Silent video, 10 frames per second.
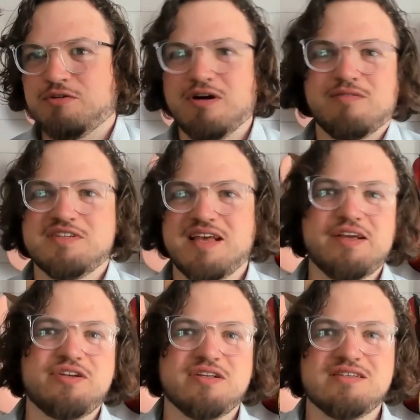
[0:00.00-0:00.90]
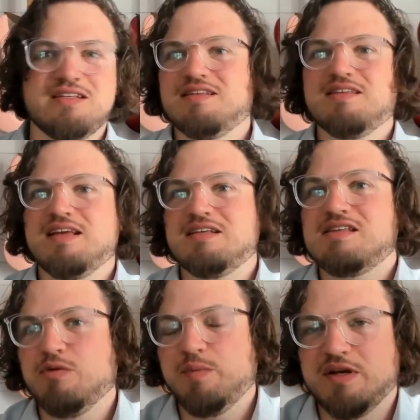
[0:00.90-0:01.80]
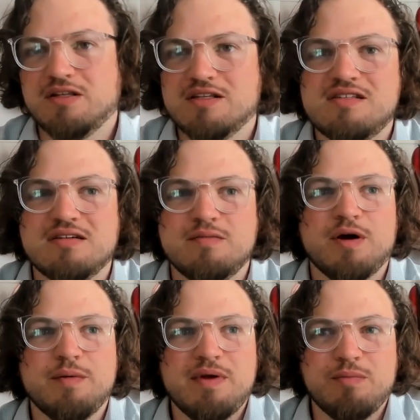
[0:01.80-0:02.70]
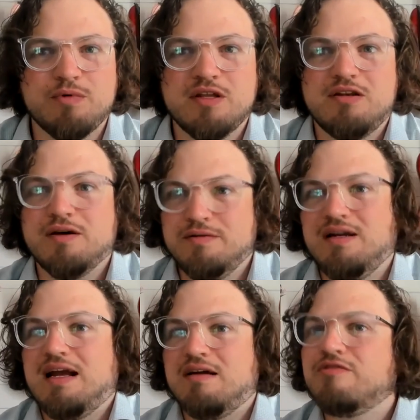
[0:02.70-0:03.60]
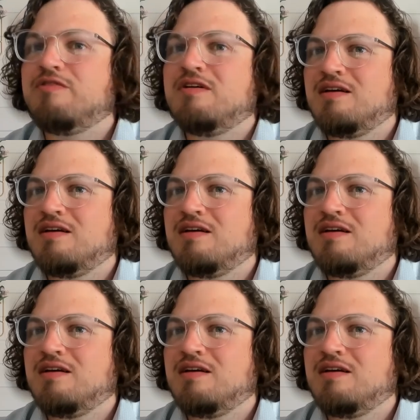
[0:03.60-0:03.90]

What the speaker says: conversations into things that will be understood by people that don't have